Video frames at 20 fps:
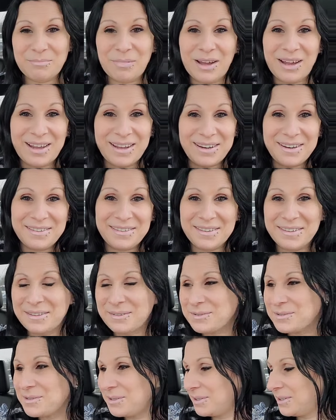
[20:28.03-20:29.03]
buy anything that
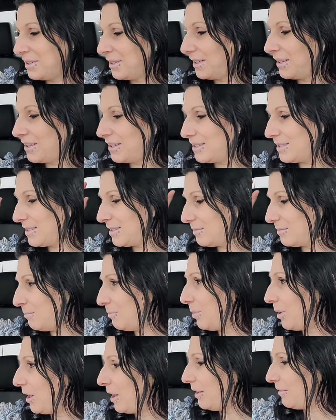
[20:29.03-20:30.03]
was on clearance.
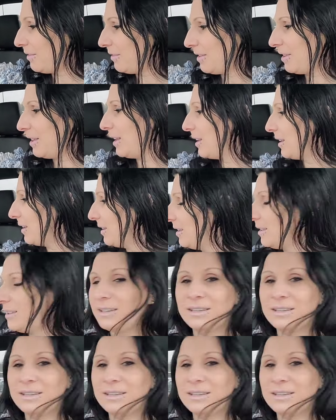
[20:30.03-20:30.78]
Bought everything